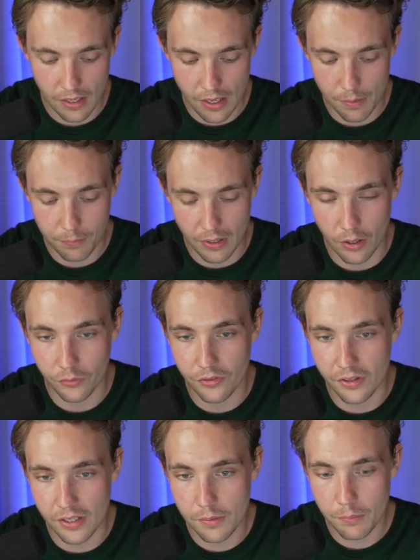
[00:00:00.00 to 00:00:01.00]
about
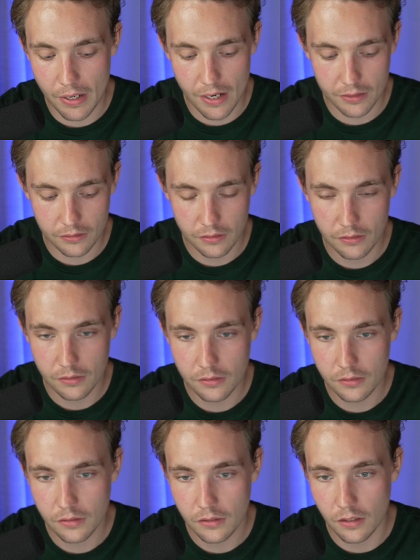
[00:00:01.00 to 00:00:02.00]
the impact
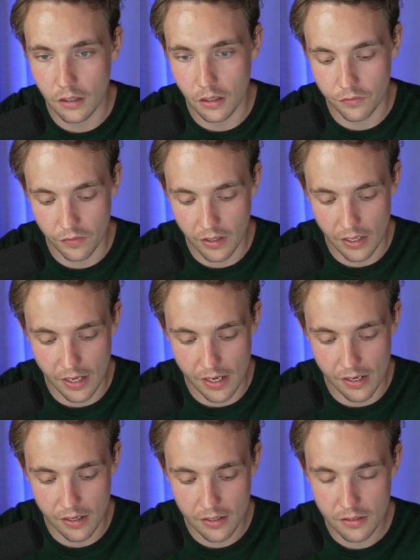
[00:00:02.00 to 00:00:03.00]
of
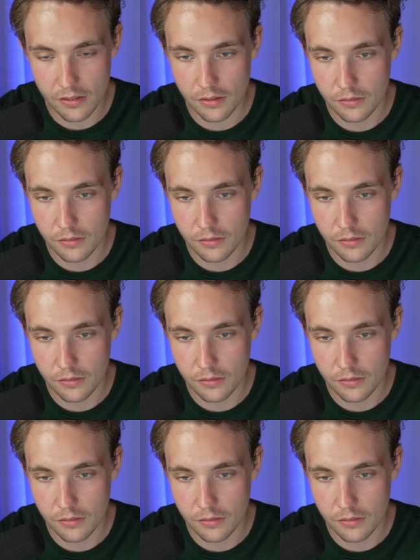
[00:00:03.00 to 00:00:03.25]
AI